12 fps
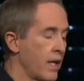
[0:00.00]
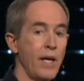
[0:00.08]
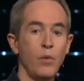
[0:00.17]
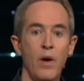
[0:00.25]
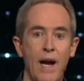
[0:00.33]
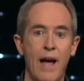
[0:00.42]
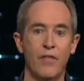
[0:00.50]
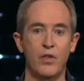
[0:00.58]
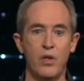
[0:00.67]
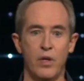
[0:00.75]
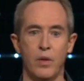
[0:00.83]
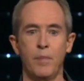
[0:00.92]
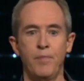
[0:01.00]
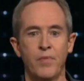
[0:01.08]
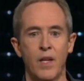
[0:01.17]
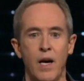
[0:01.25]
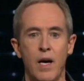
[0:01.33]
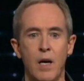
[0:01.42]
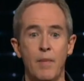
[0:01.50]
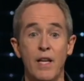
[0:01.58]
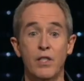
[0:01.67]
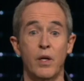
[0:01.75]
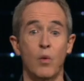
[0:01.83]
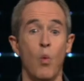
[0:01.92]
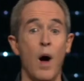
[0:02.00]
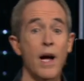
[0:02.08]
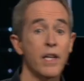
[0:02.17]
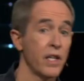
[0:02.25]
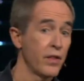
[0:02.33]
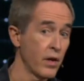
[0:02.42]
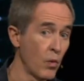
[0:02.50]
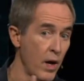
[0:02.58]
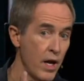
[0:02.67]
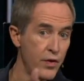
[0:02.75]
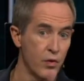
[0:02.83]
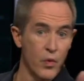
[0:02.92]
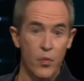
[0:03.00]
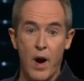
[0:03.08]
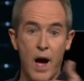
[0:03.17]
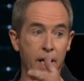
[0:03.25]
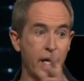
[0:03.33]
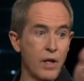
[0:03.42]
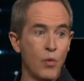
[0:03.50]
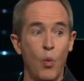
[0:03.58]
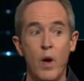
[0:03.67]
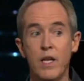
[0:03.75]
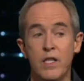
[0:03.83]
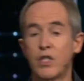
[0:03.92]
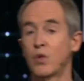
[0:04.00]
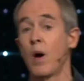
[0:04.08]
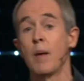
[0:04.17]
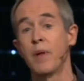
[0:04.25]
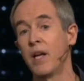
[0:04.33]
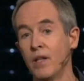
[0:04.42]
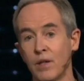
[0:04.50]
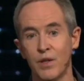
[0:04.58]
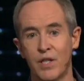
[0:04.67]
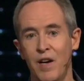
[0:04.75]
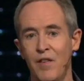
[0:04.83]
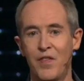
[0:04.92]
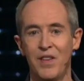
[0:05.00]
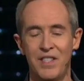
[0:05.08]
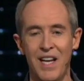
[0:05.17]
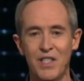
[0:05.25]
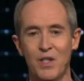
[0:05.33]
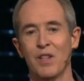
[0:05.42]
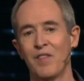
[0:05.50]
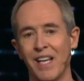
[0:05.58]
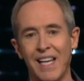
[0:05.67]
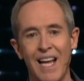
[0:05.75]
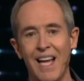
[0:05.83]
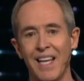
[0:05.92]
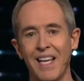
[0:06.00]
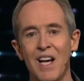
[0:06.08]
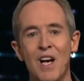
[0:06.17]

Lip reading: late one afternoon, as they're winding their way through the rocky, wind-swept hills of the desert of En-Gedi,